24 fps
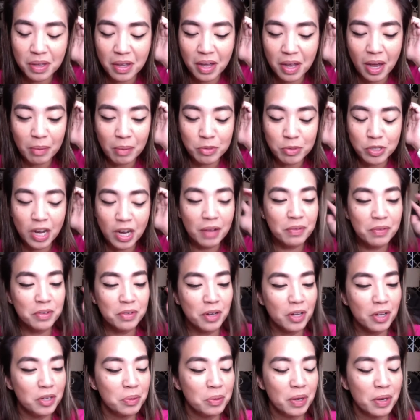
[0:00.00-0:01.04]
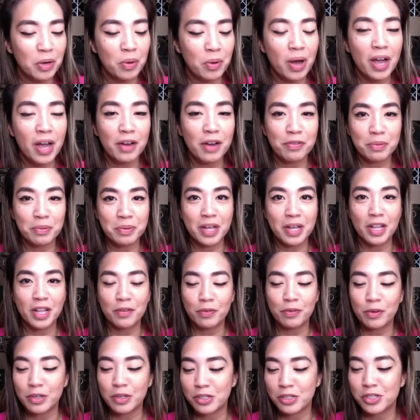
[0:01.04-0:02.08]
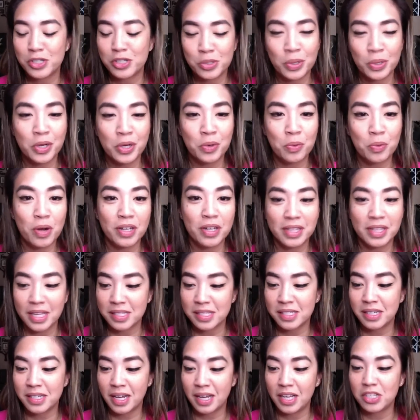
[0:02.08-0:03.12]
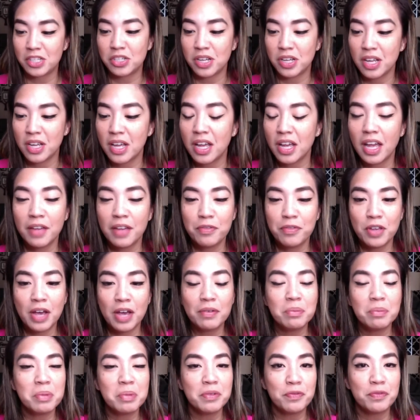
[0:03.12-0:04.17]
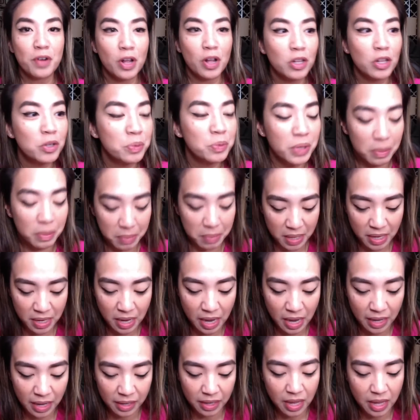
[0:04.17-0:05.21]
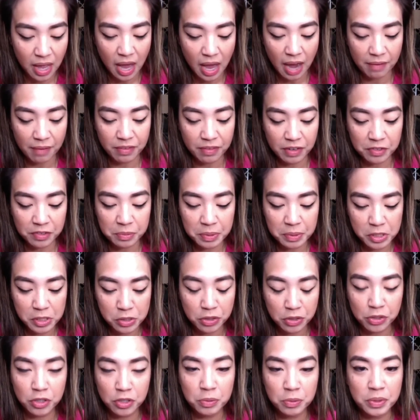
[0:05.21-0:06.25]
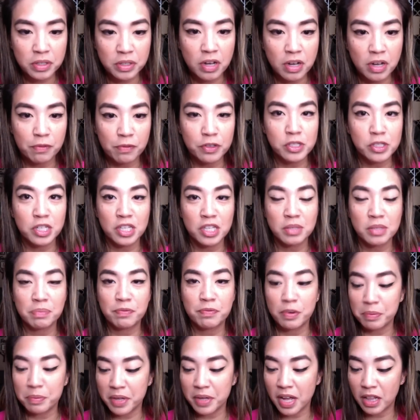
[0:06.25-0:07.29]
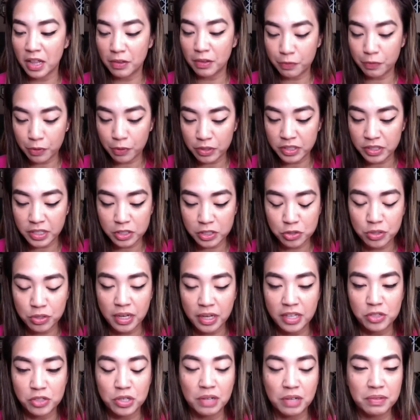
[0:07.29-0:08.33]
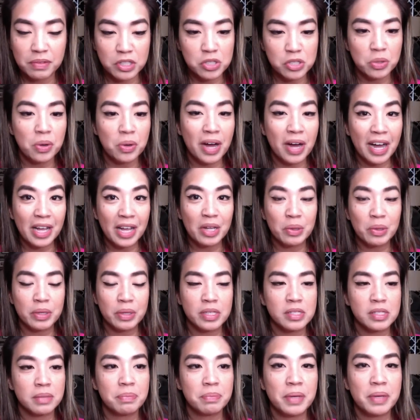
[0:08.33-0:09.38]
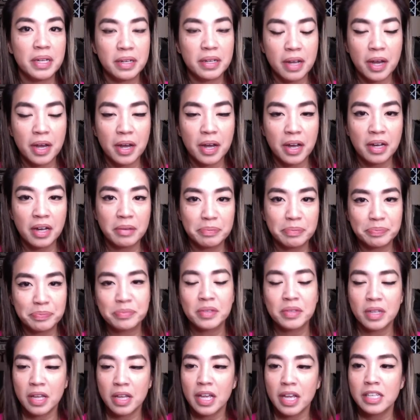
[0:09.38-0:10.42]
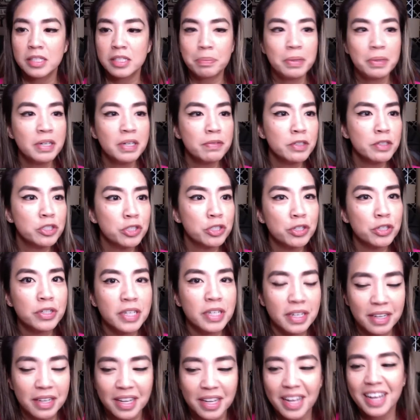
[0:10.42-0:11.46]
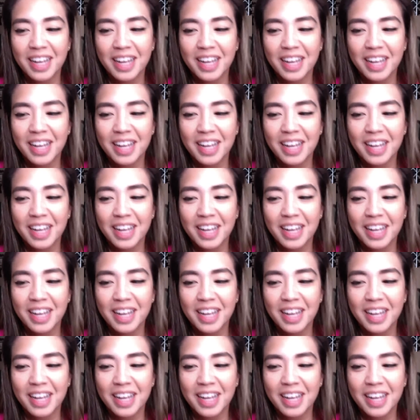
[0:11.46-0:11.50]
I'm traveling all the way to Ohio from California just so I can walk that stage. If you haven't been following me, I've never been to 31 conference because I'm from California and traveling to Ohio is a bit of a journey.